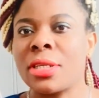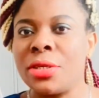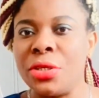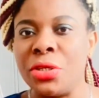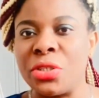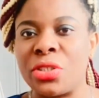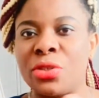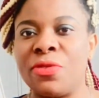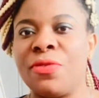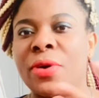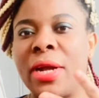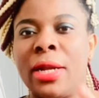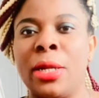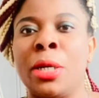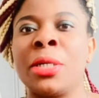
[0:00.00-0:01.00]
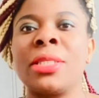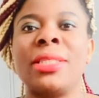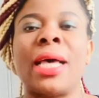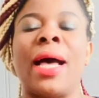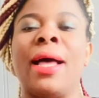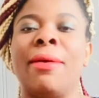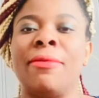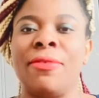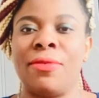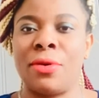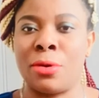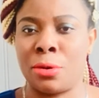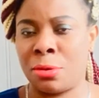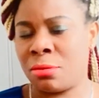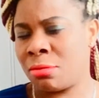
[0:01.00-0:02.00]
YouTube for a long time,
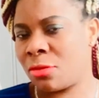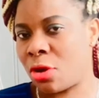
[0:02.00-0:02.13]
for